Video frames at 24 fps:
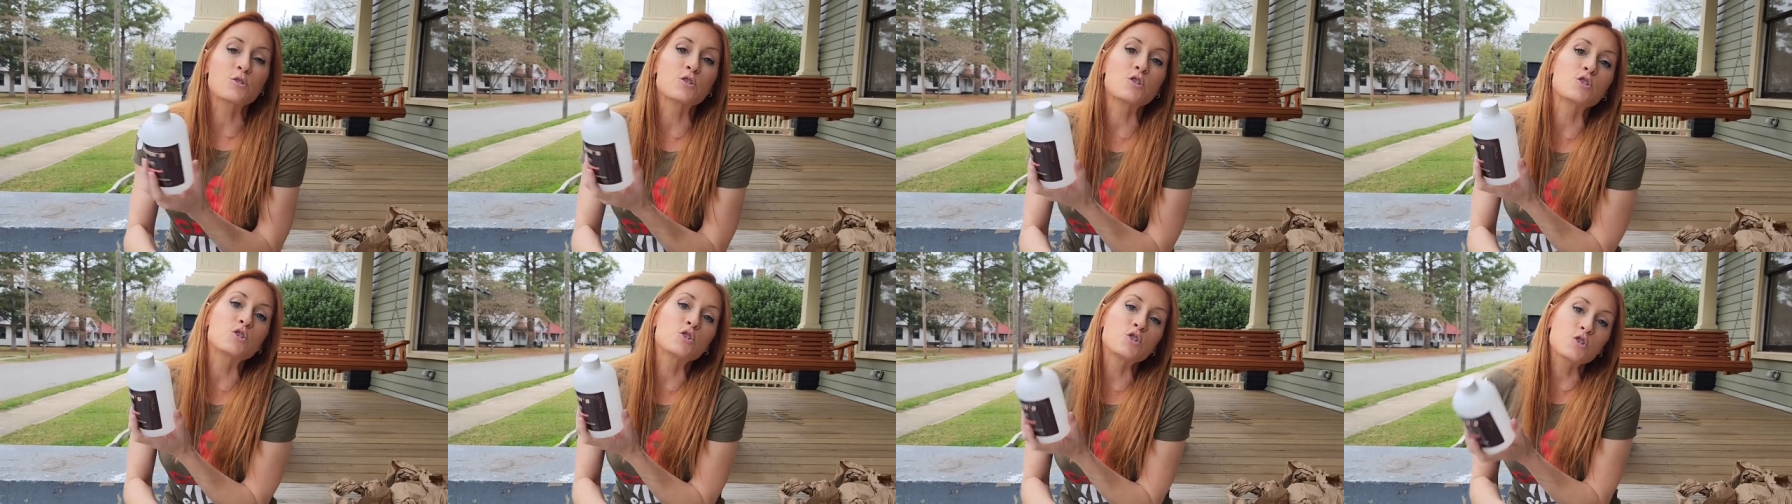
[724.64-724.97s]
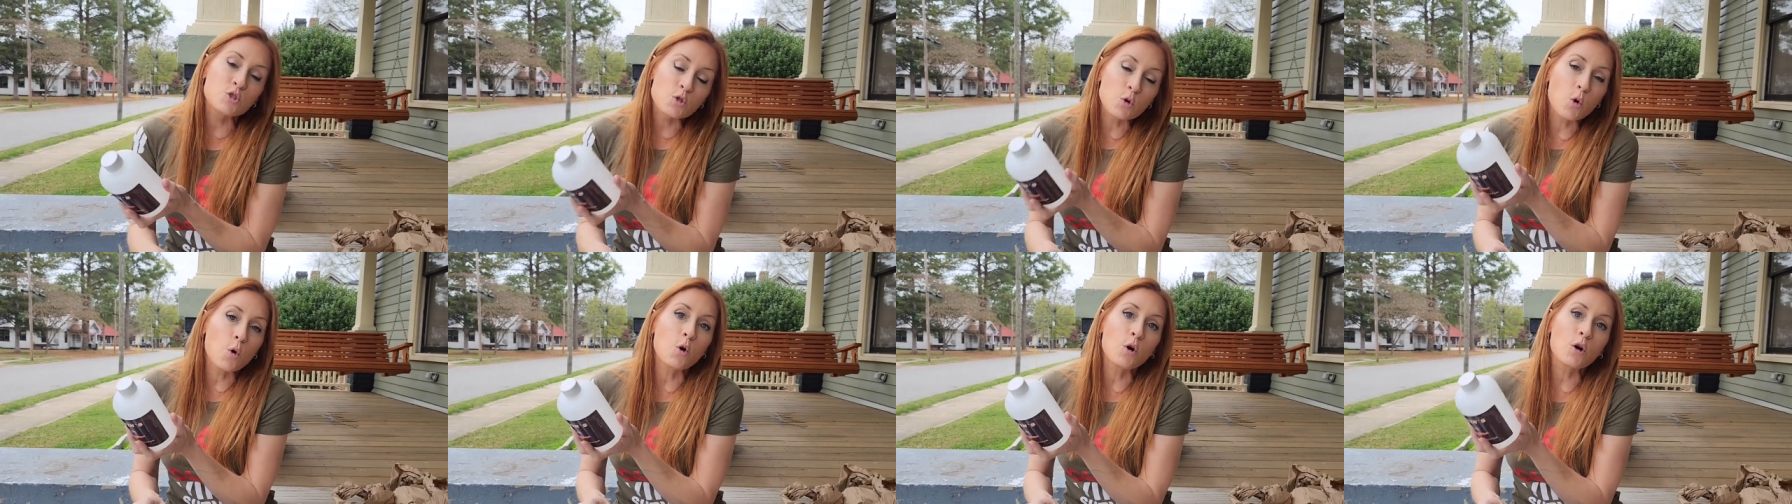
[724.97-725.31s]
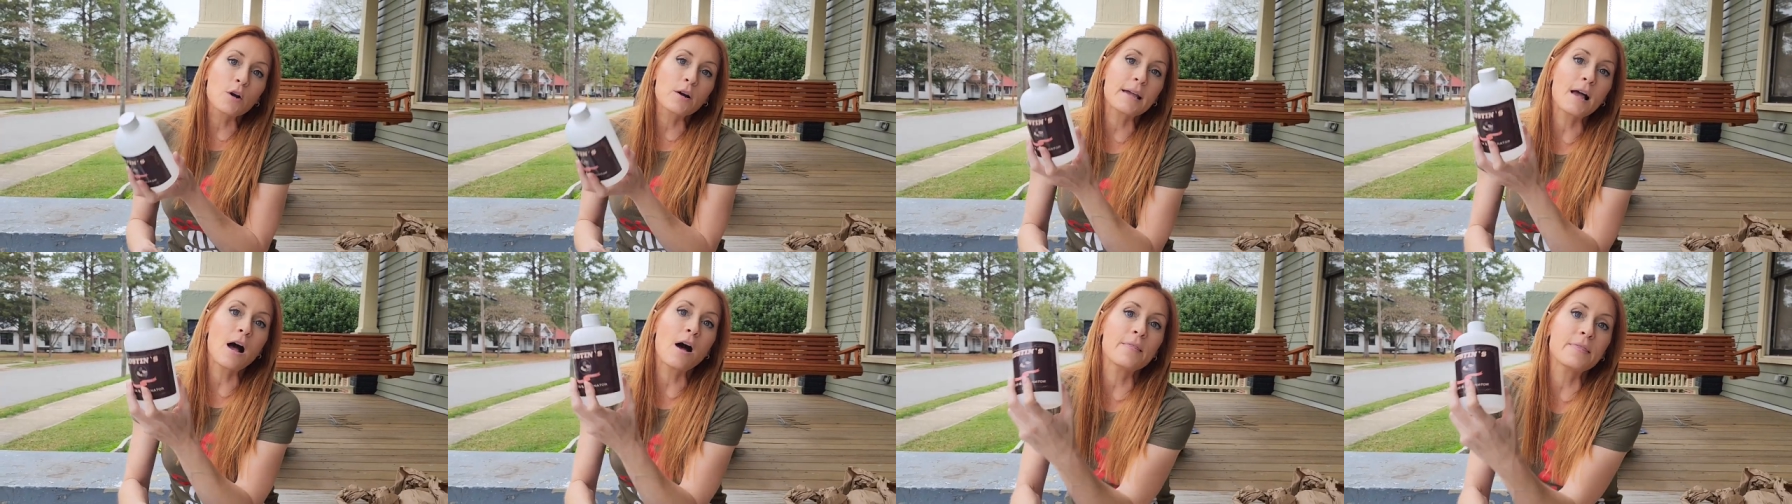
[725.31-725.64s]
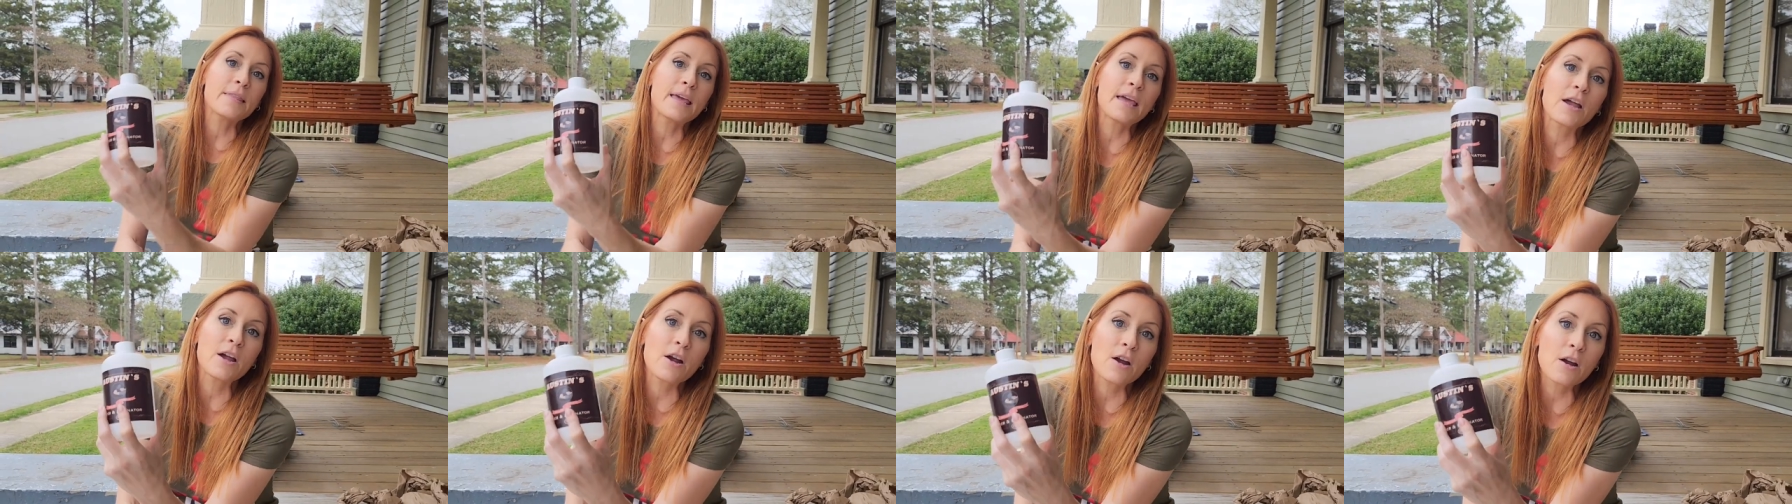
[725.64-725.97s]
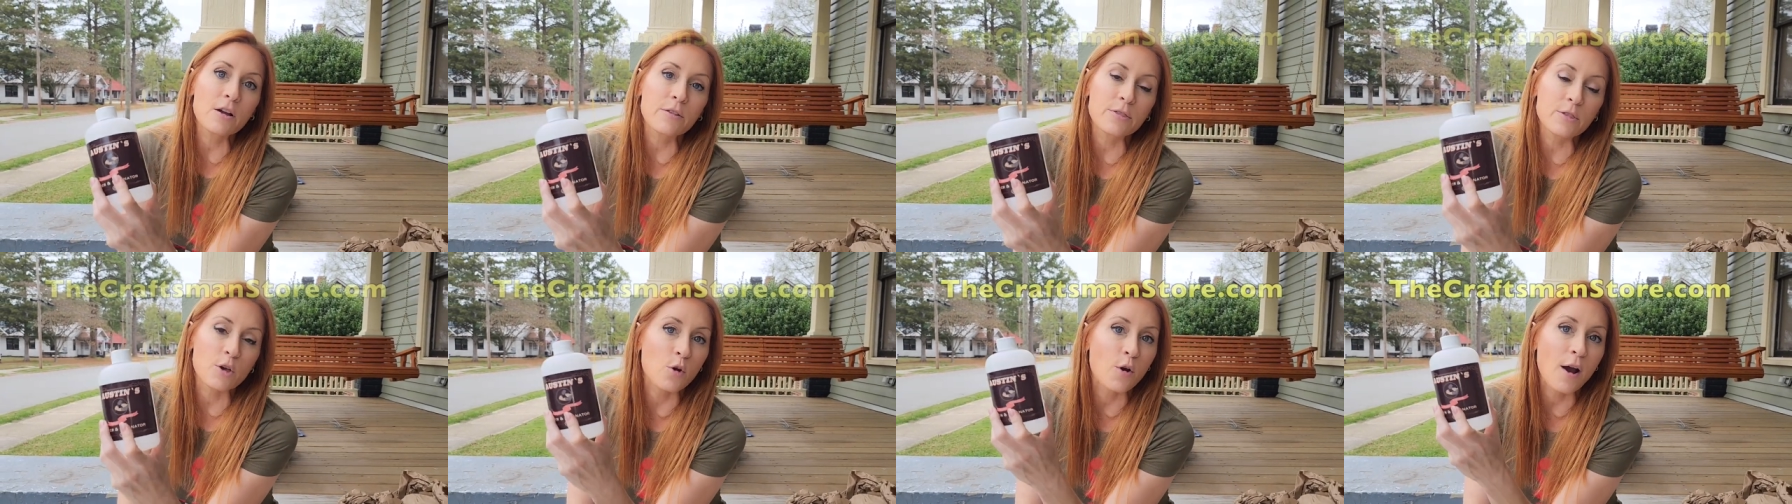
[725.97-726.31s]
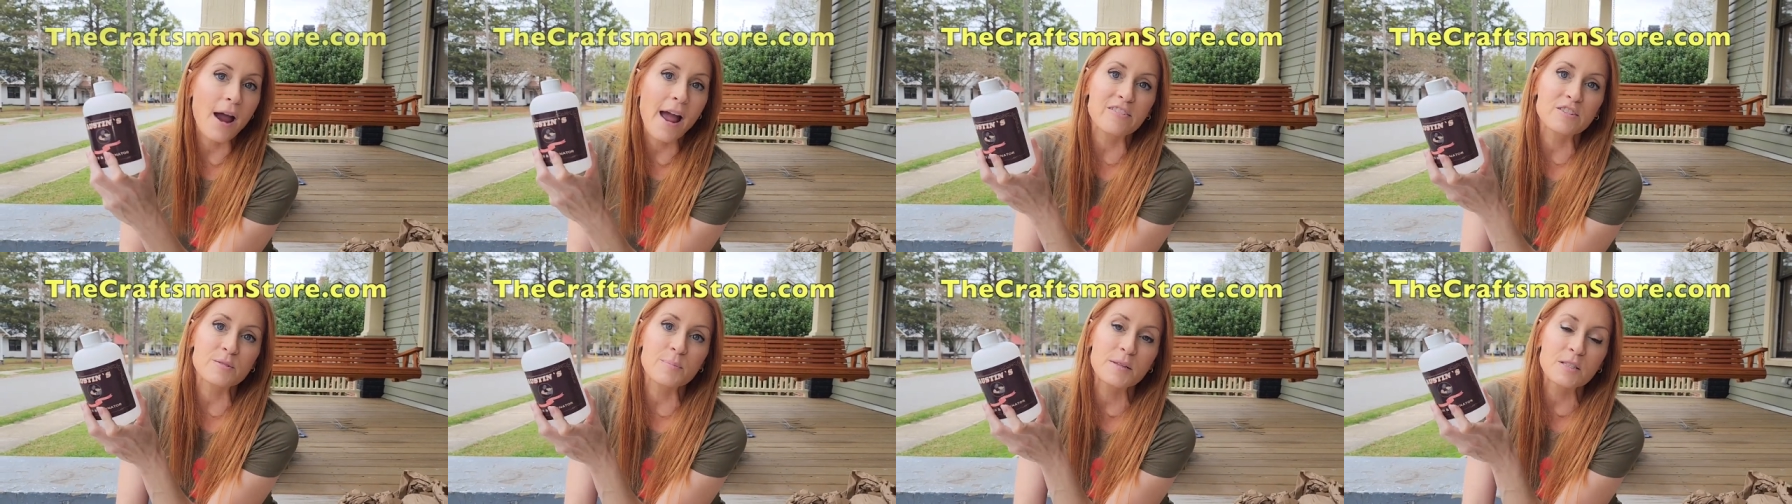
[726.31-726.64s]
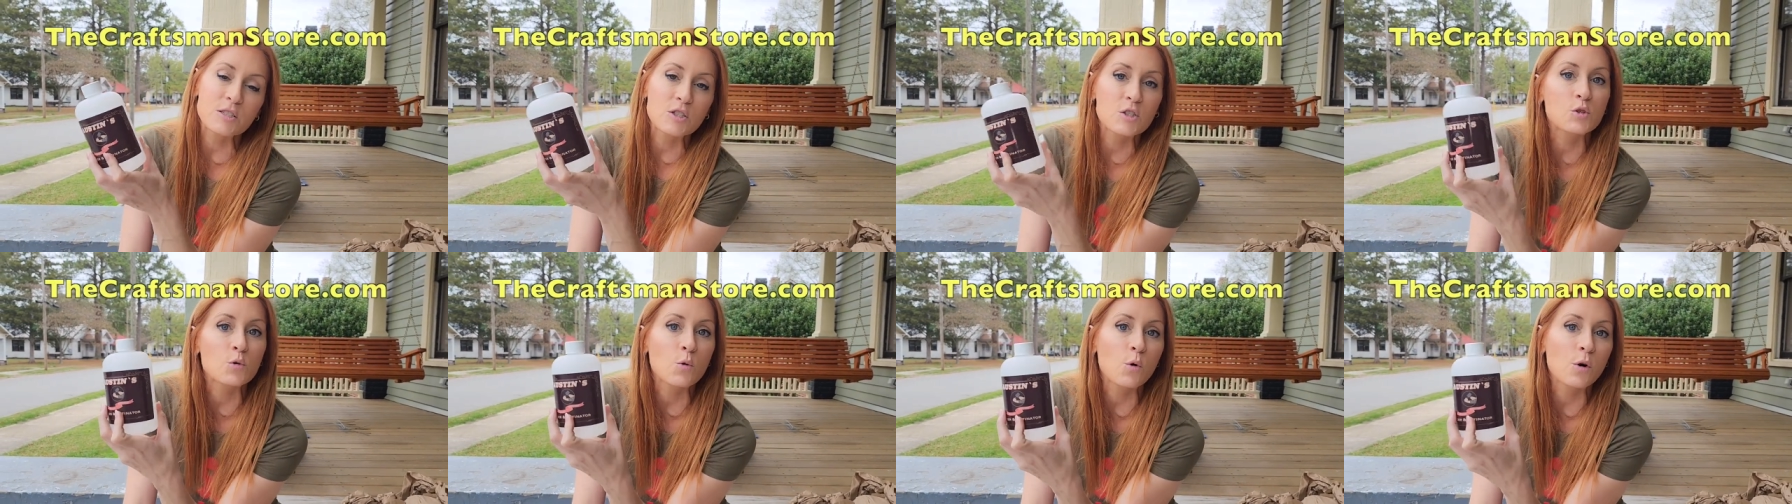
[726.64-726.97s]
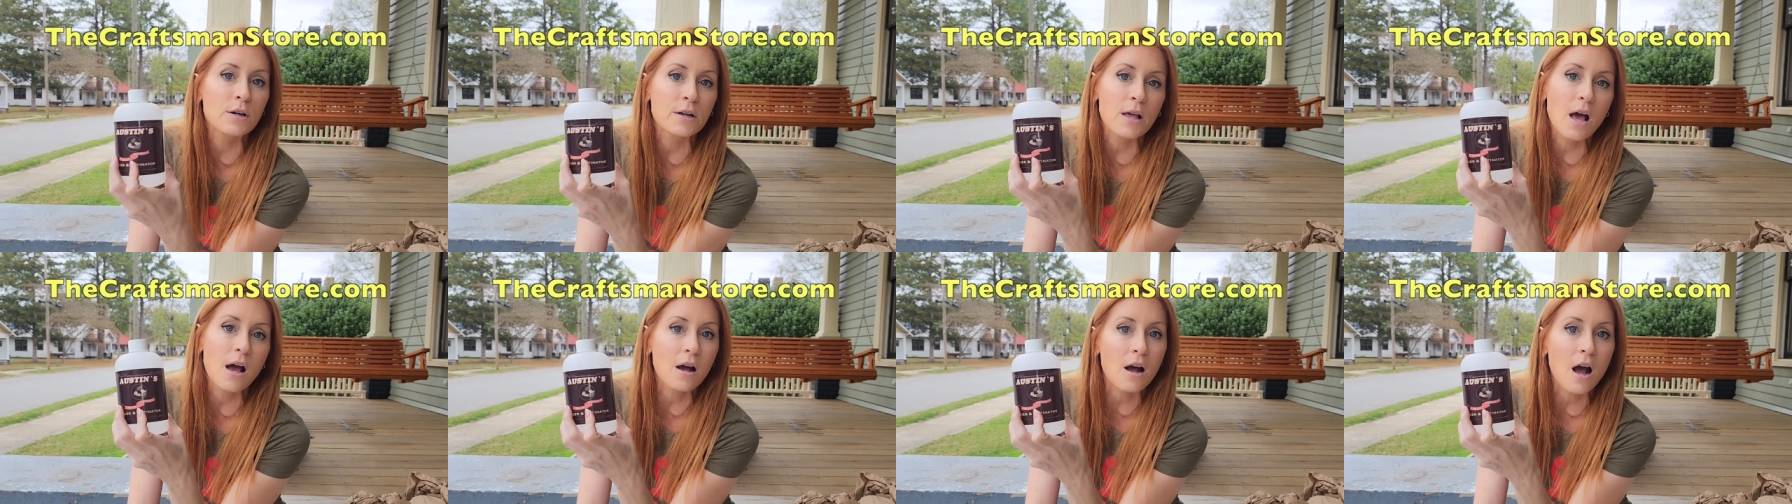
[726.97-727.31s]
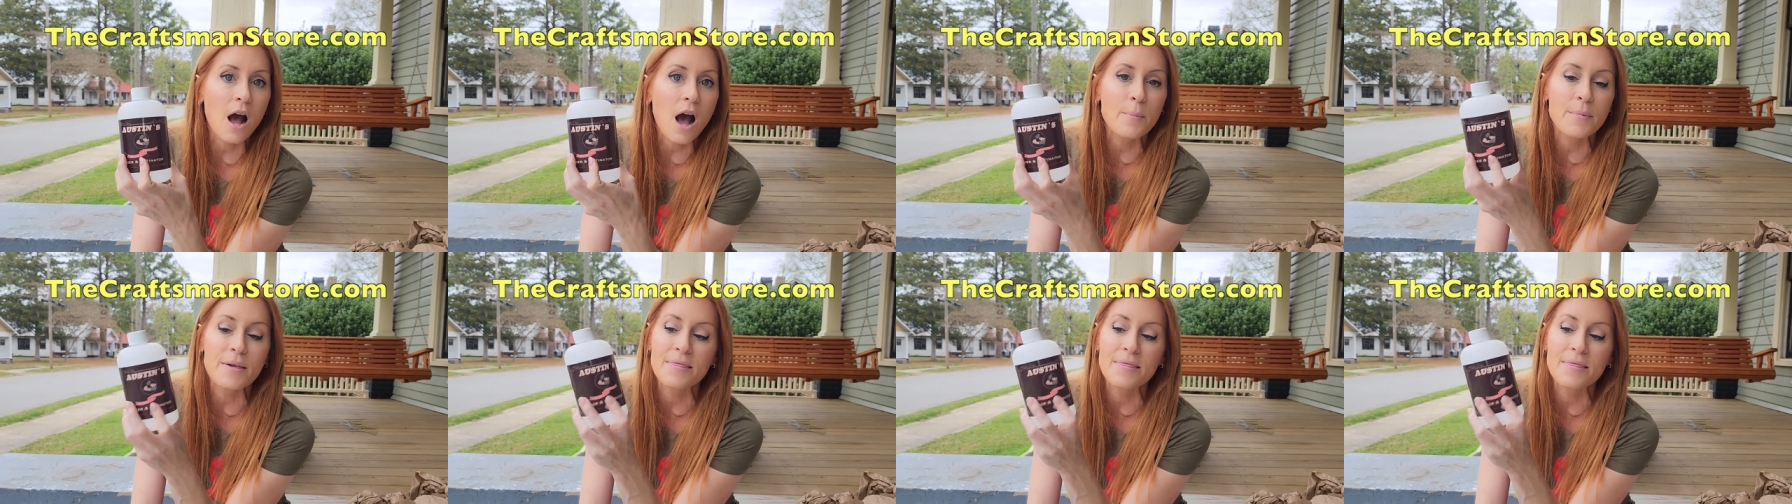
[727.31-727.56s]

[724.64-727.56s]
a store on there, thecraftsmanstore.com,